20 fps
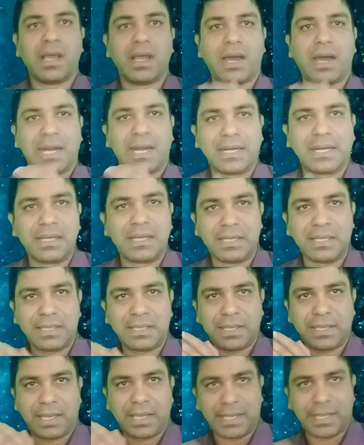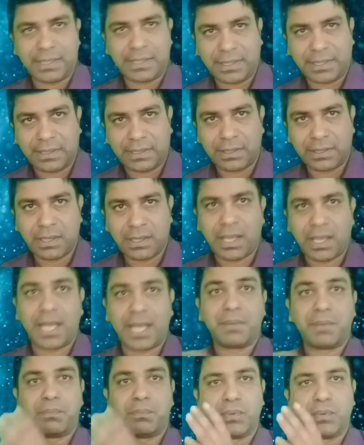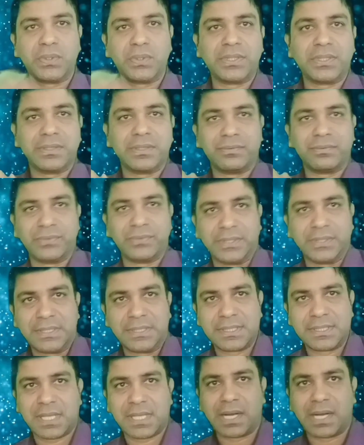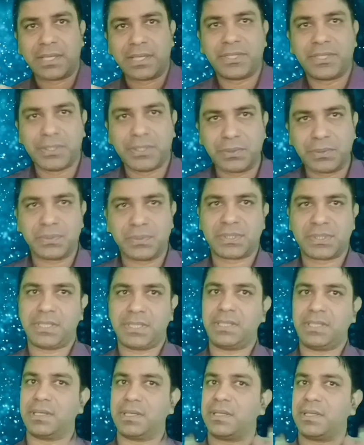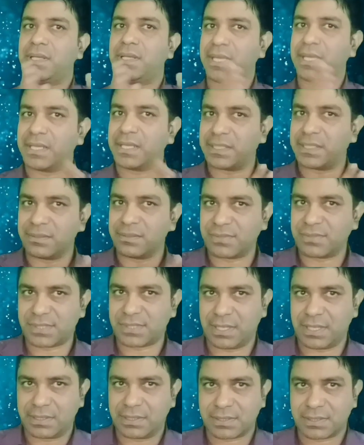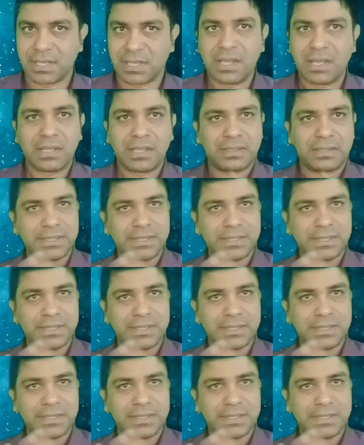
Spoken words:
hardly any, and both the words are used in a negative sense.